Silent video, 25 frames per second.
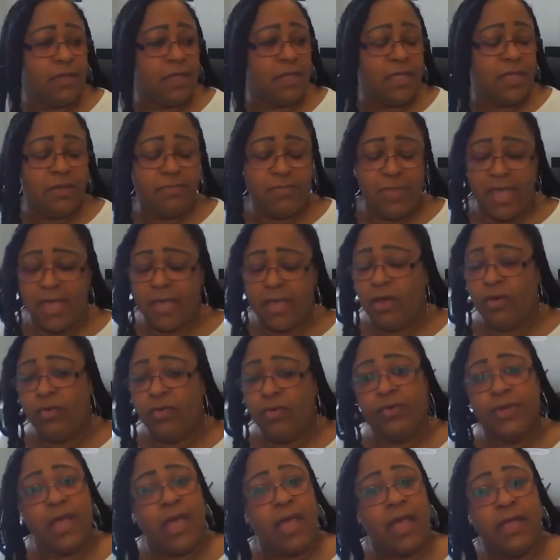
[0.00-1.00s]

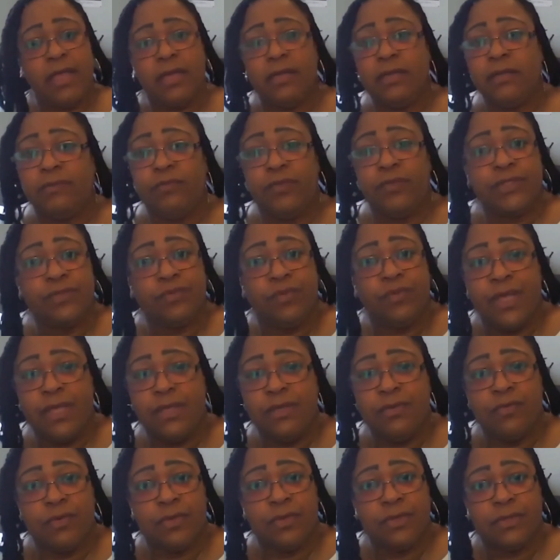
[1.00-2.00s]
email, in which way
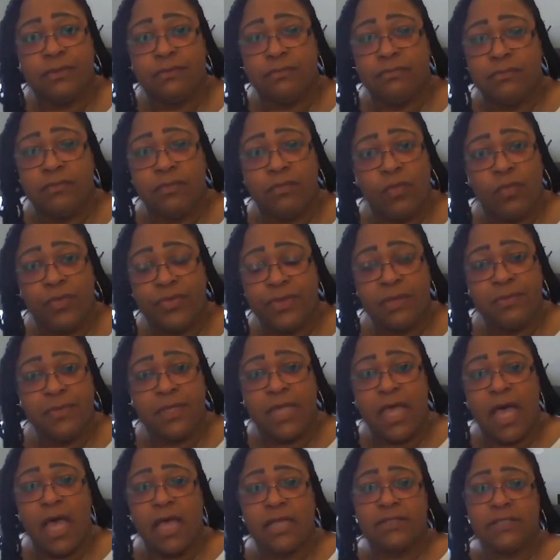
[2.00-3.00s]
you want them
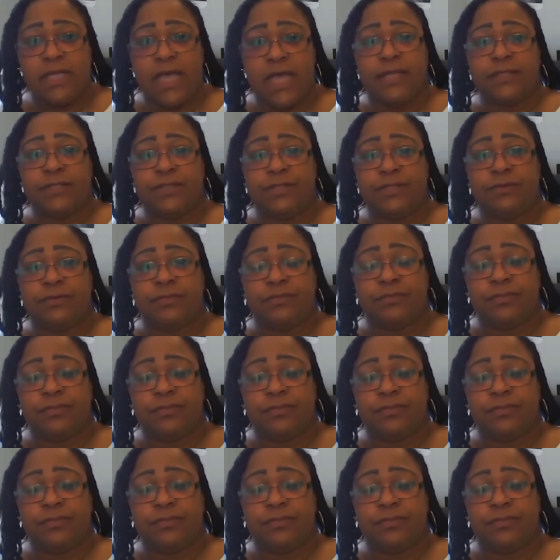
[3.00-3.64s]
to contact you?